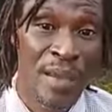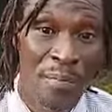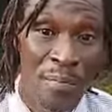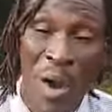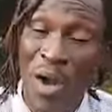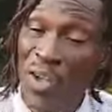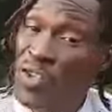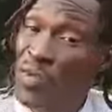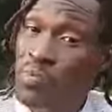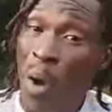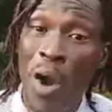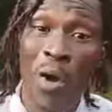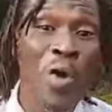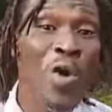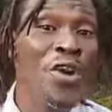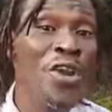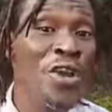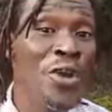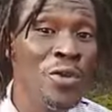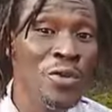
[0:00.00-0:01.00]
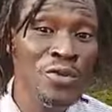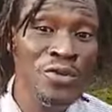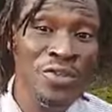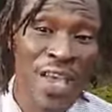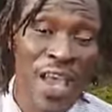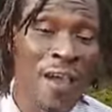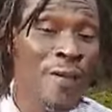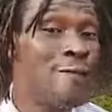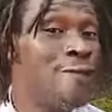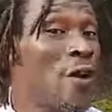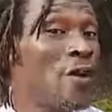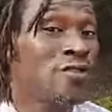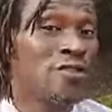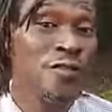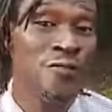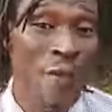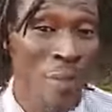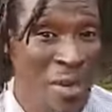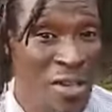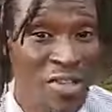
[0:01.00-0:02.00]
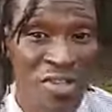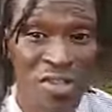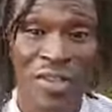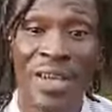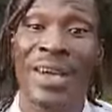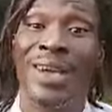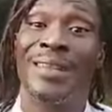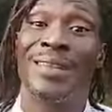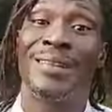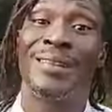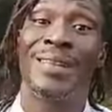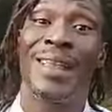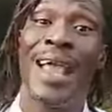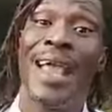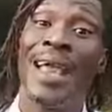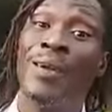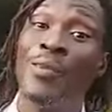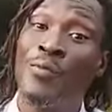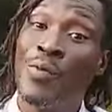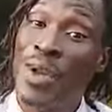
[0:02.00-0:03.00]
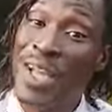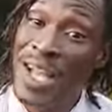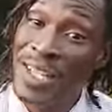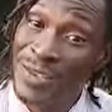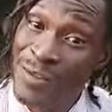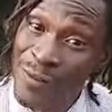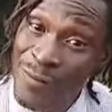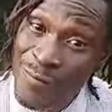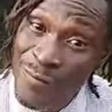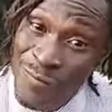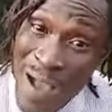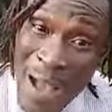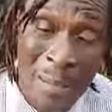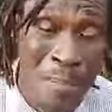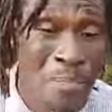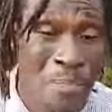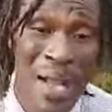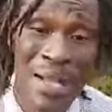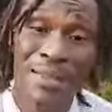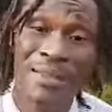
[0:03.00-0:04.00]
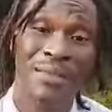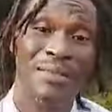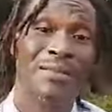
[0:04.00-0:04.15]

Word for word: But Boku news and false information, now we get rampant